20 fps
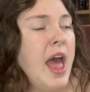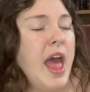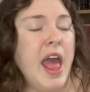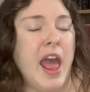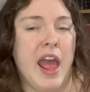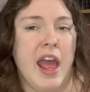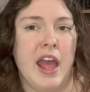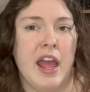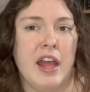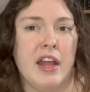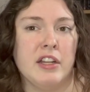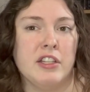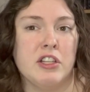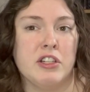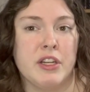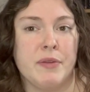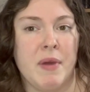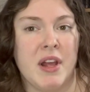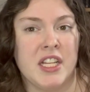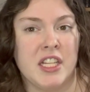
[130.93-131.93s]
And so
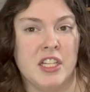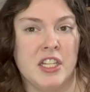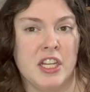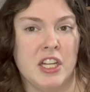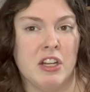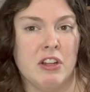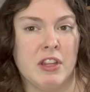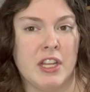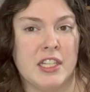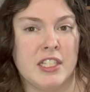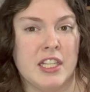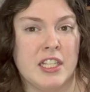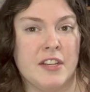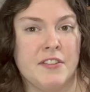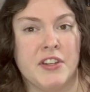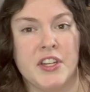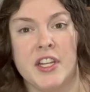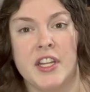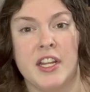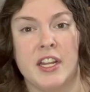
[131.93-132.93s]
she makes a deal that says if
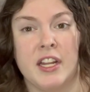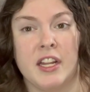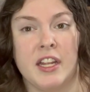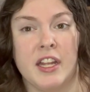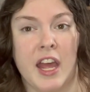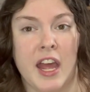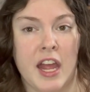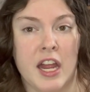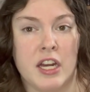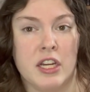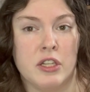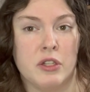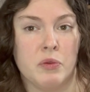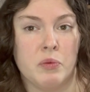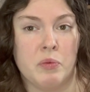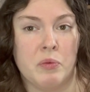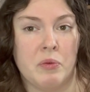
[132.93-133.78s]
she can get engaged